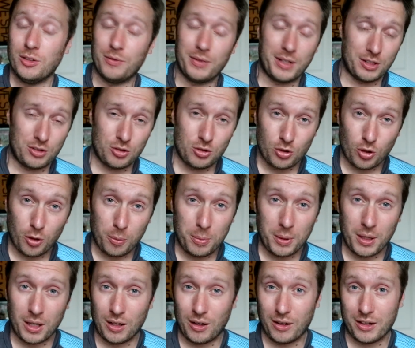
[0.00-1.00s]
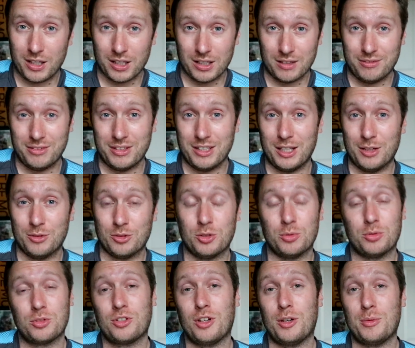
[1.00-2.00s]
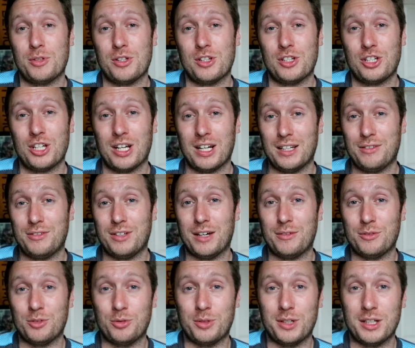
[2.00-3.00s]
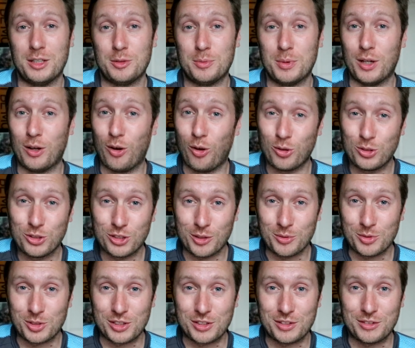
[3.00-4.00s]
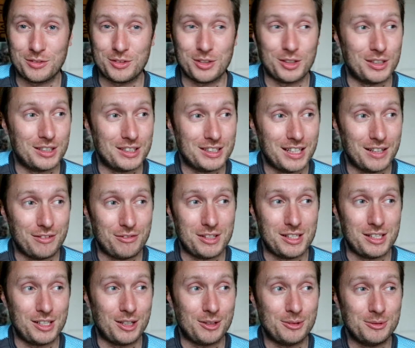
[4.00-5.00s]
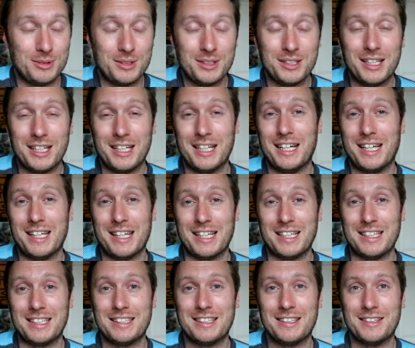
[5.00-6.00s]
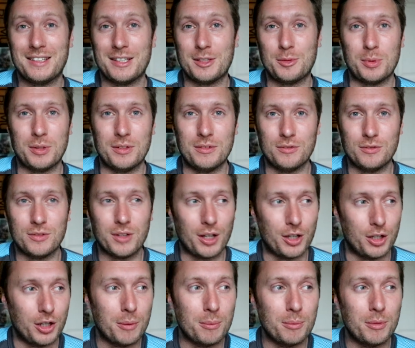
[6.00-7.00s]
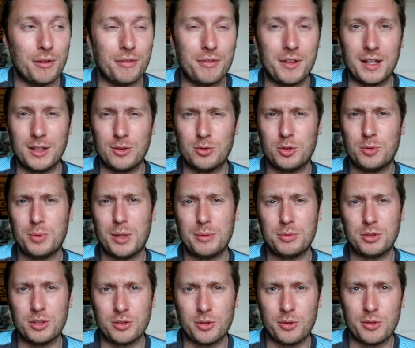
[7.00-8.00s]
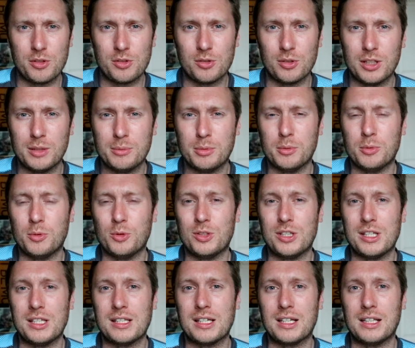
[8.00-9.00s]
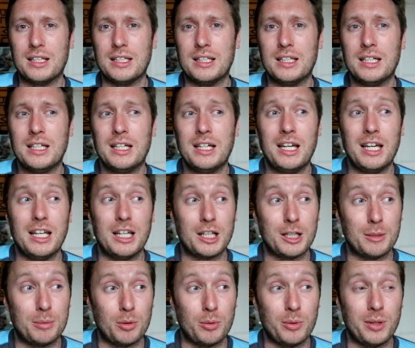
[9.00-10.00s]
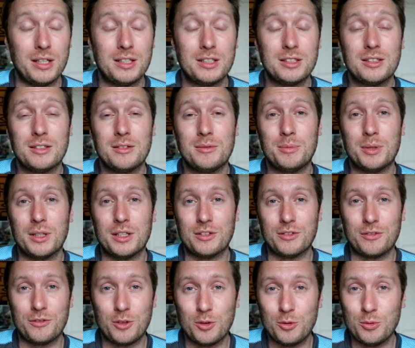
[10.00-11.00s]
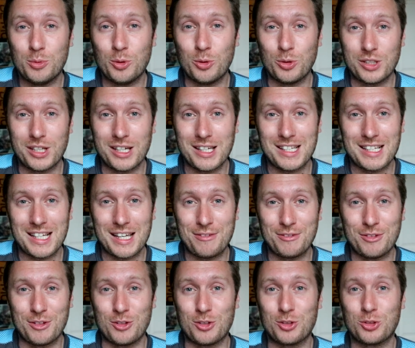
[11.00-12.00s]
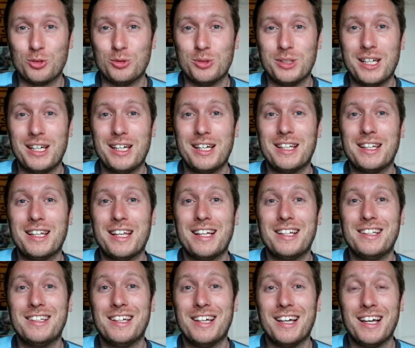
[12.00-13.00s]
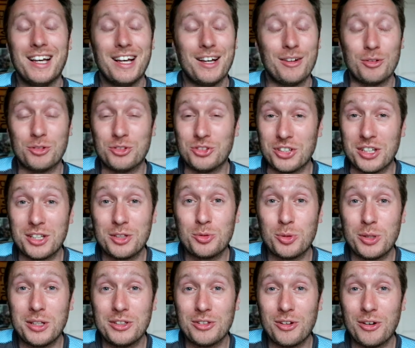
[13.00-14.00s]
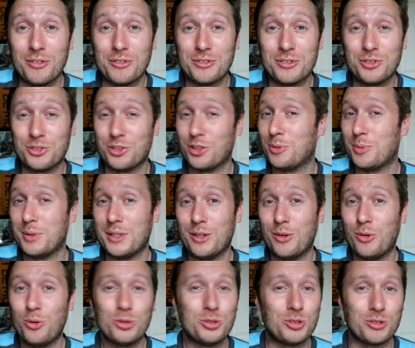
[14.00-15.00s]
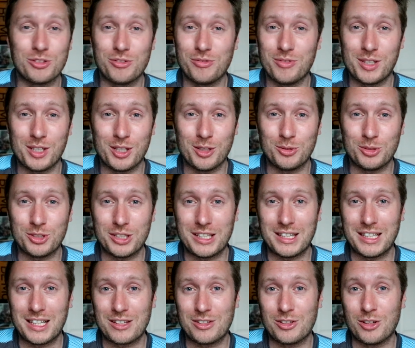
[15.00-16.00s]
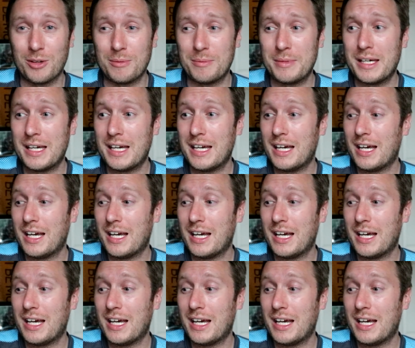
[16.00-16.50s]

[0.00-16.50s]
Don't forget to drop a like on the video and subscribe to the channel if you haven't already. It's been a long time since I've done a video. I think there's been a number of things which perhaps I'll go into a little bit more detail in a couple of weeks. But there's a few more days left of the school year and then 6 weeks off. So there'll be all sorts of videos in that time.